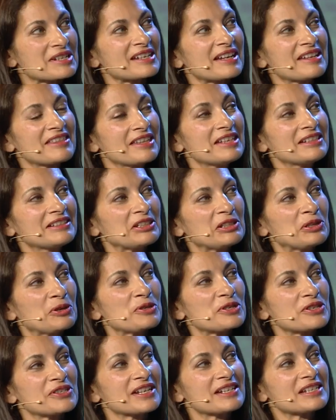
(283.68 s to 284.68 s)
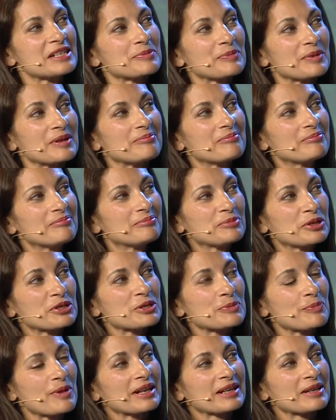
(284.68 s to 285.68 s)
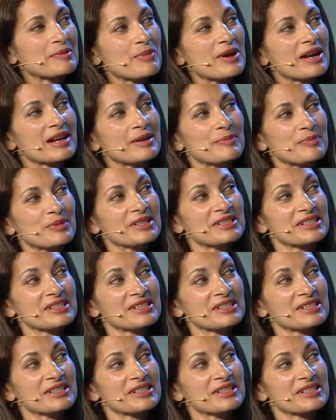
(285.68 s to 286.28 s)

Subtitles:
Because I think the launch date has been pushed back and back a